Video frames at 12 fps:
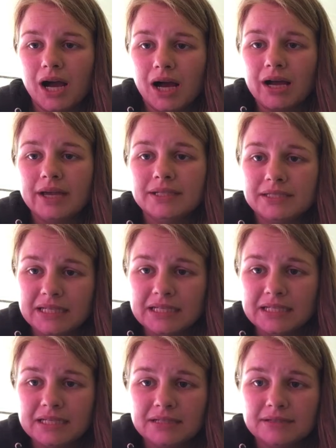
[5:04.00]
I
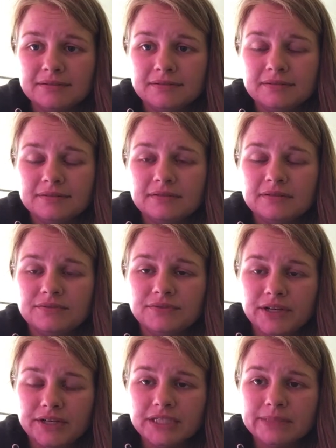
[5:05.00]
take it
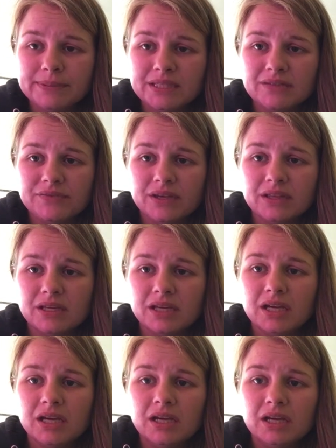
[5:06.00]
very
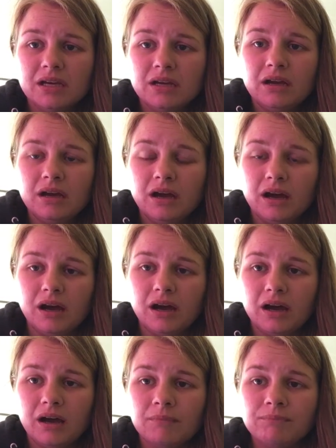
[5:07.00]
specifically
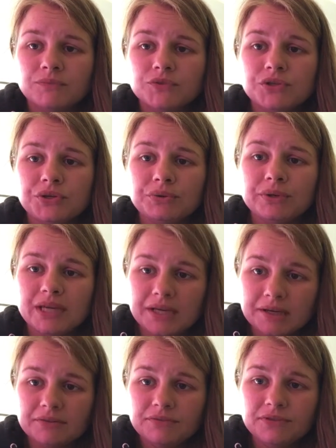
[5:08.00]
to
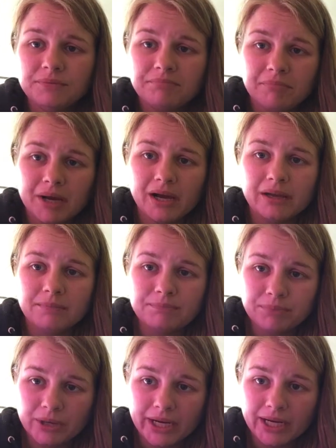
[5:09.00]
give my
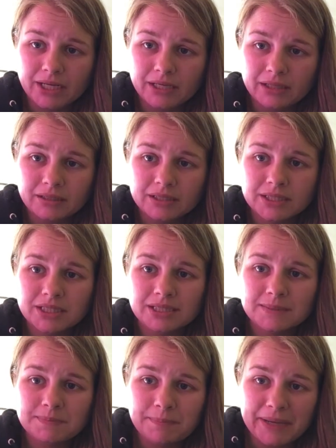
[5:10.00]
brain
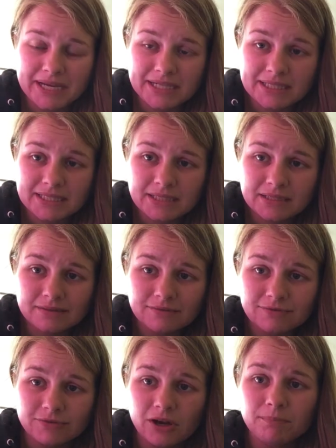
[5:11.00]
space
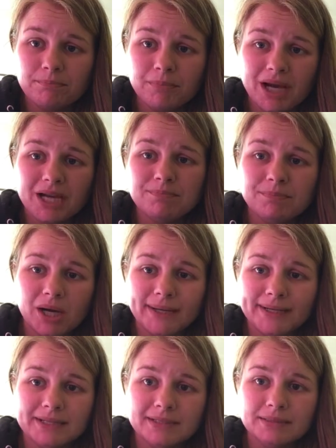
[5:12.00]
from my
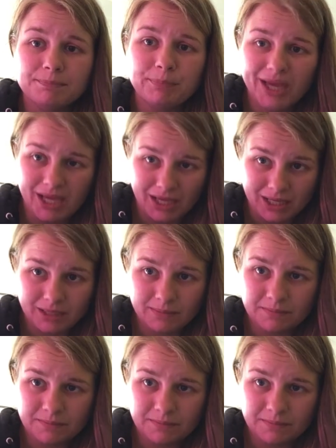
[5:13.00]
body's pain.